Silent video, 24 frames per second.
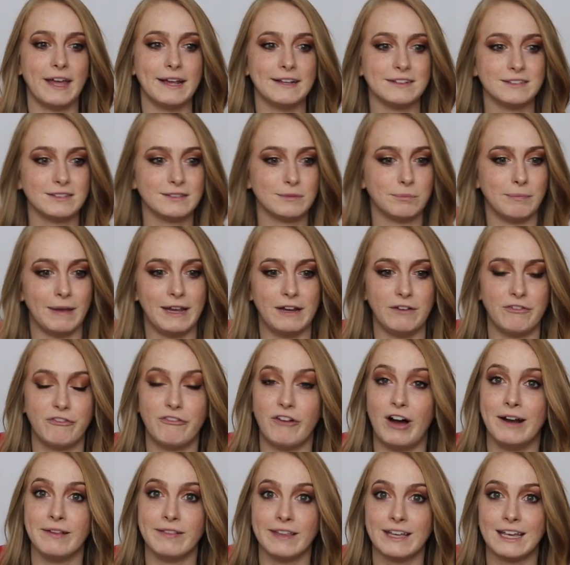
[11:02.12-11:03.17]
there's me
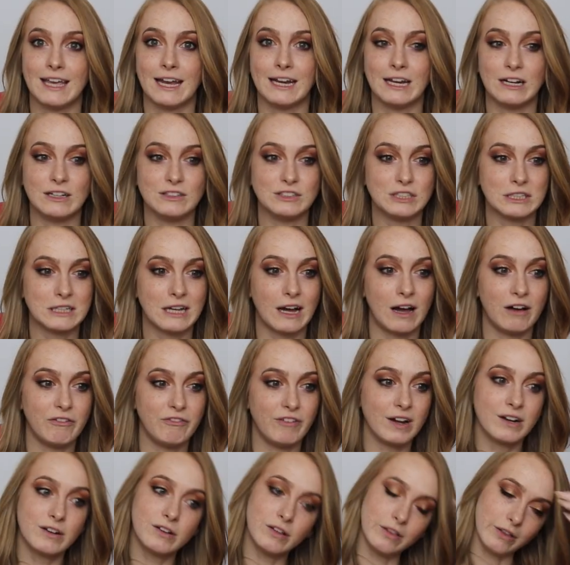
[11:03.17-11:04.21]
finally getting onto
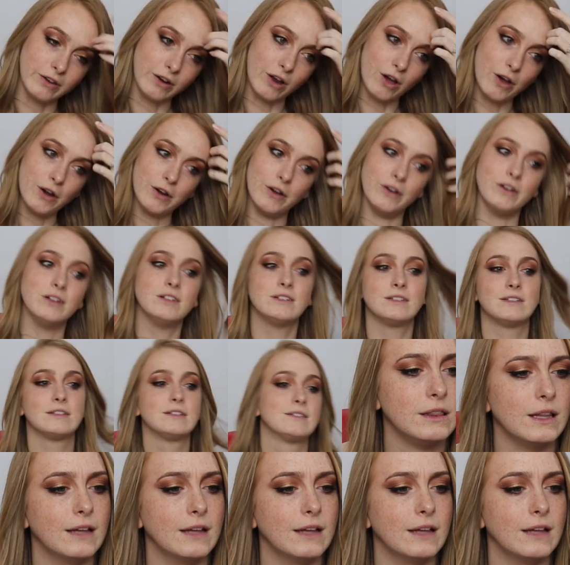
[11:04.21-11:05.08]
Garfunkel and Oats.